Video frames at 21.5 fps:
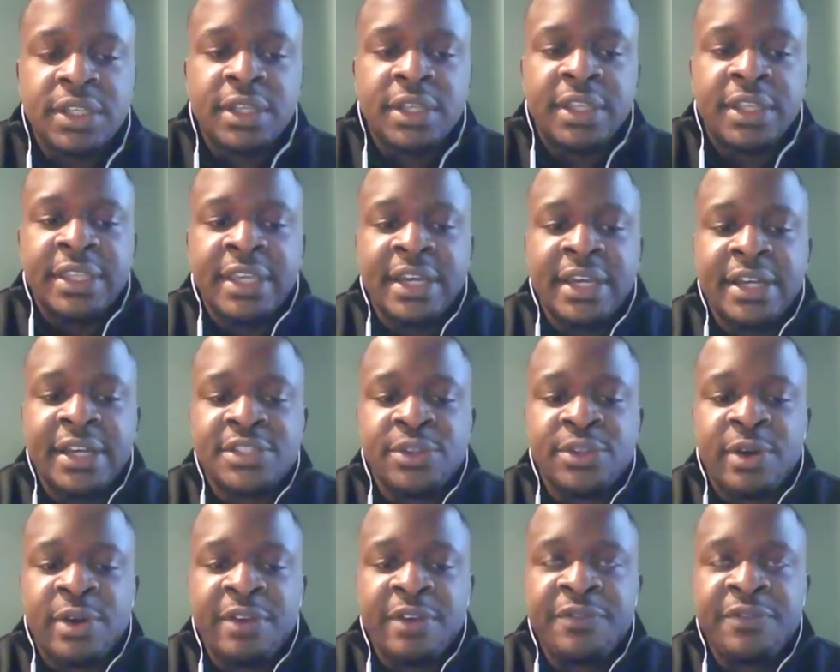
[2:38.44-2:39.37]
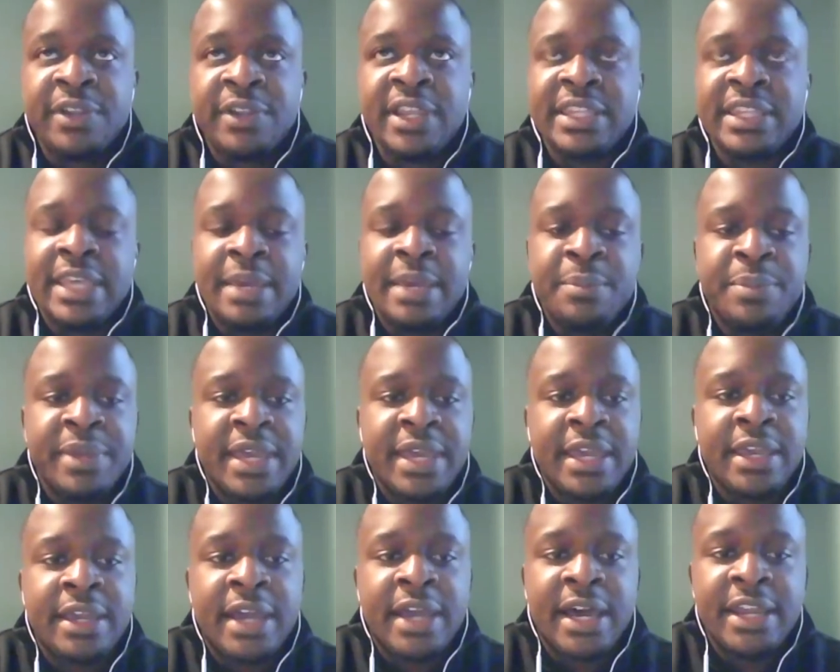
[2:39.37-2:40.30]
Yeah, so I feel like the
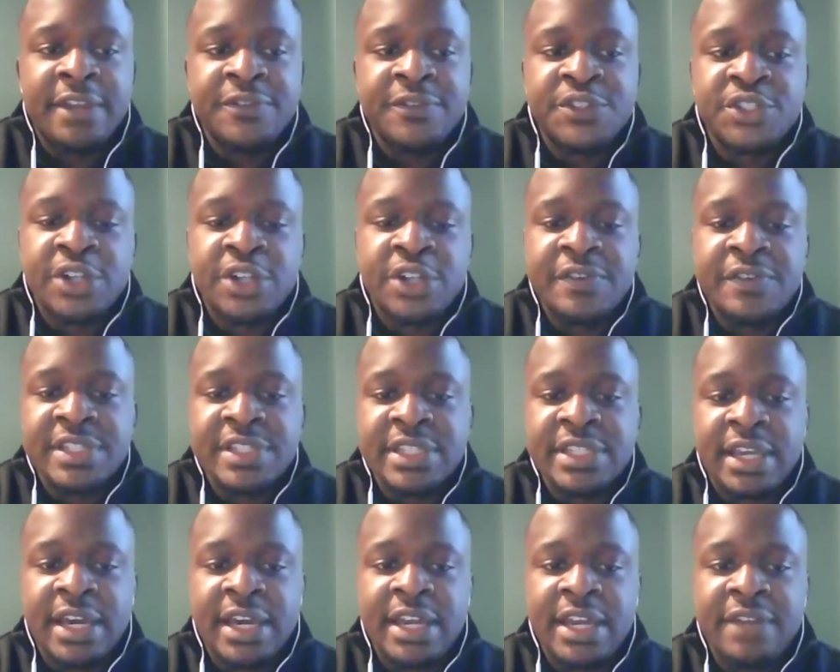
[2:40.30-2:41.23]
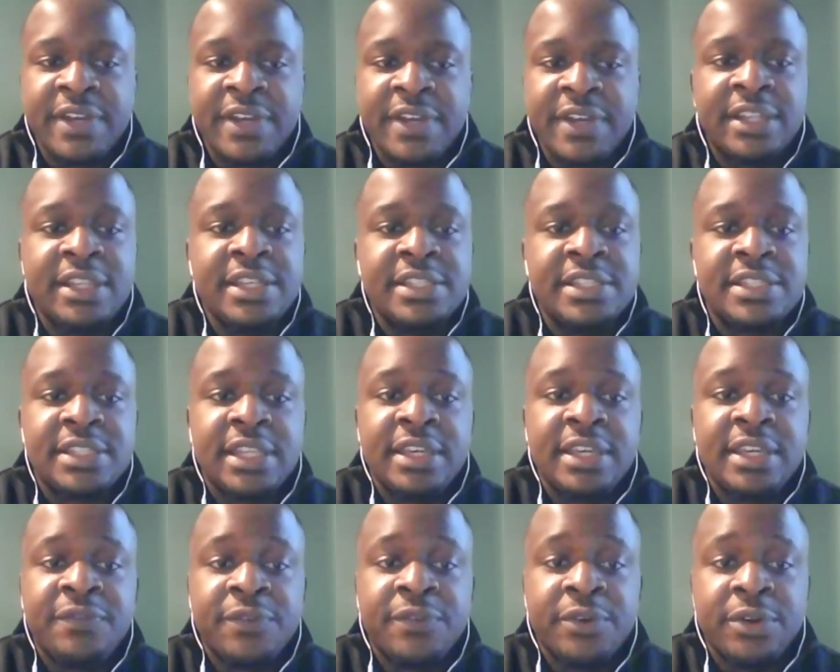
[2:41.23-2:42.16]
MBA kind of serves as a kind of a clean slate
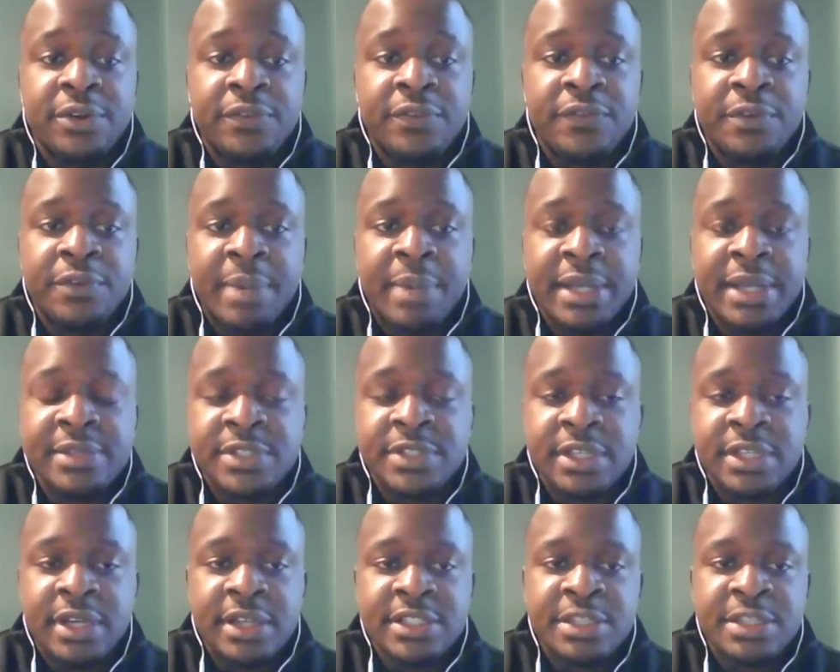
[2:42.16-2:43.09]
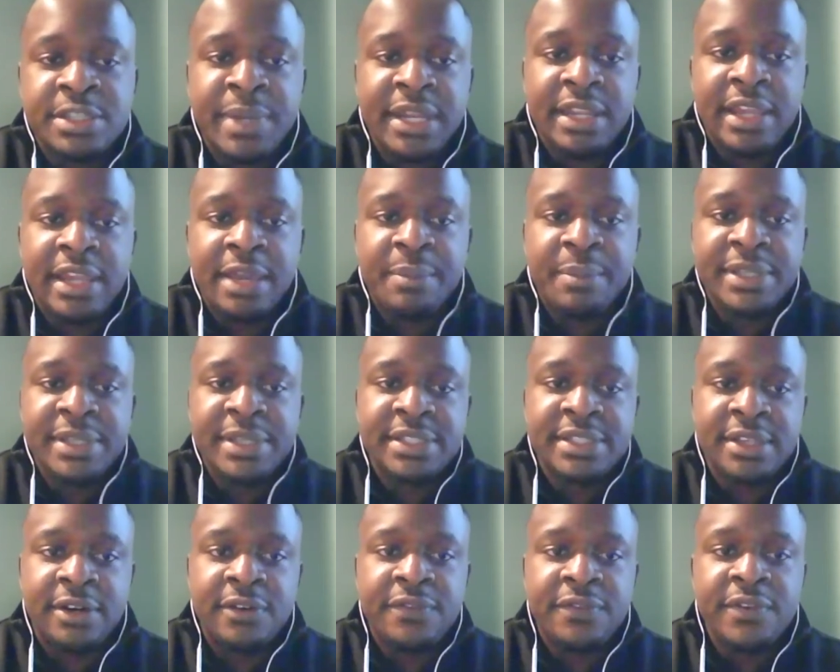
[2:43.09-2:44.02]
for my somebody like
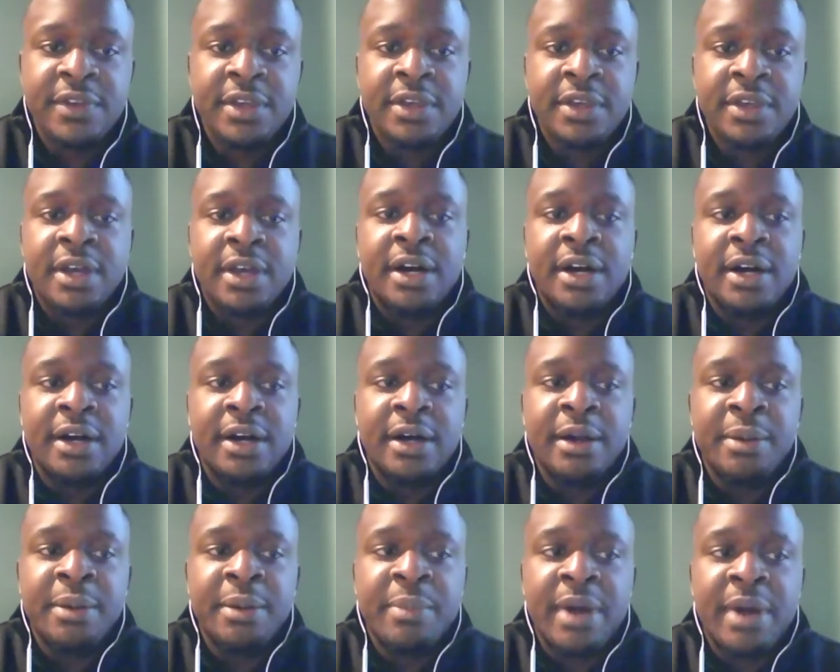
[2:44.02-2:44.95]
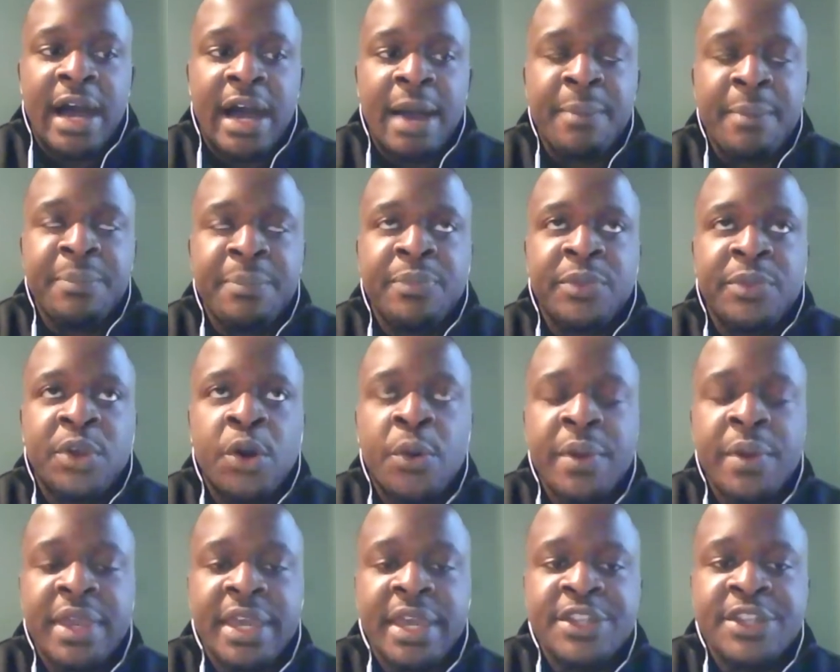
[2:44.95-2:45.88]
myself. I'm
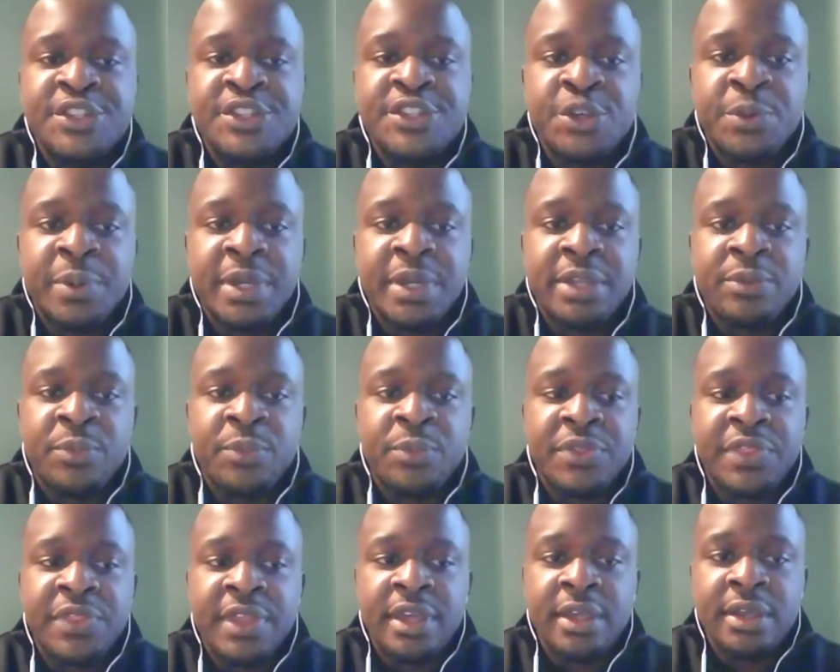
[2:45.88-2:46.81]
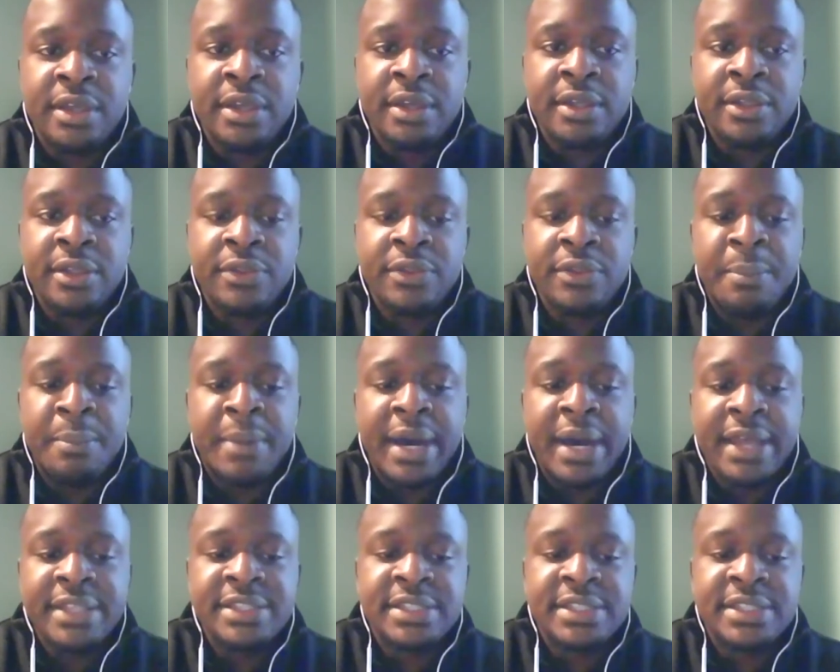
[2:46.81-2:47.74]
going into it with the
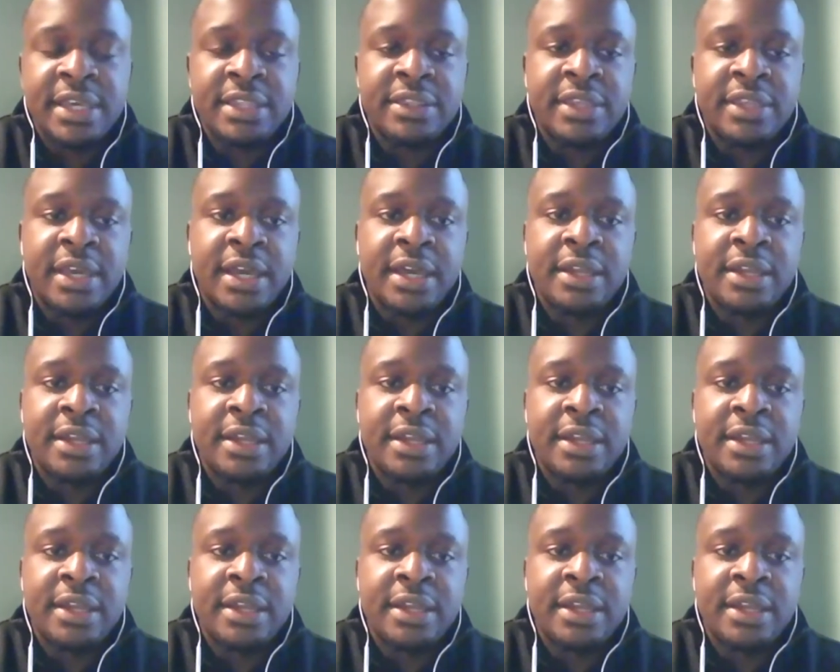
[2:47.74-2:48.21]
mindset that